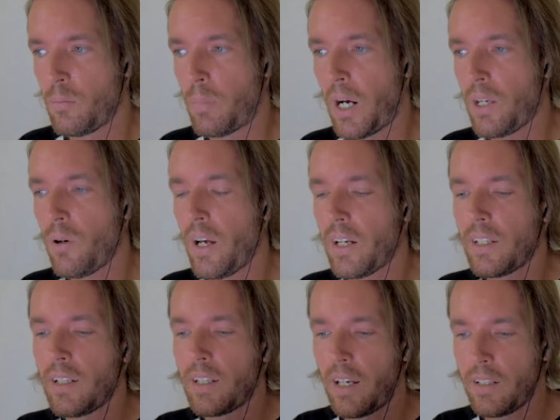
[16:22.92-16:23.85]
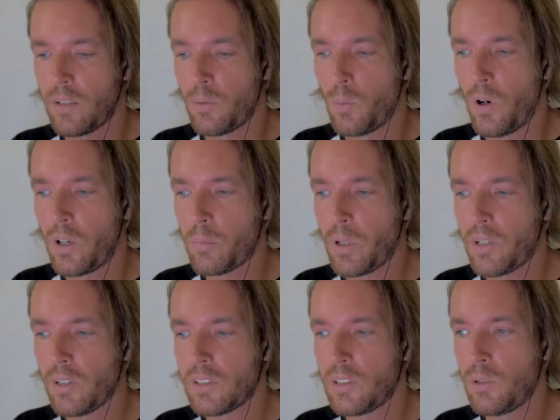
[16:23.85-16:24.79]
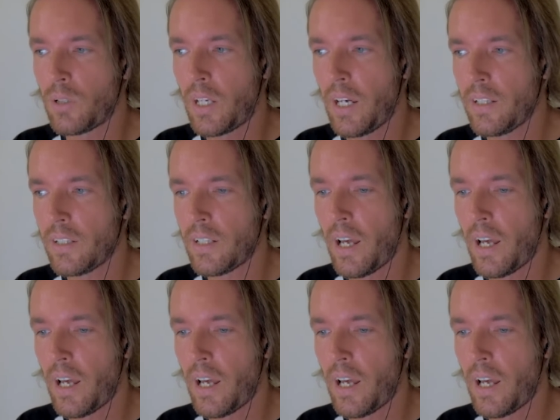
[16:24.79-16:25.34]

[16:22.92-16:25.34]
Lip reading: Biohacking cannot work because you cannot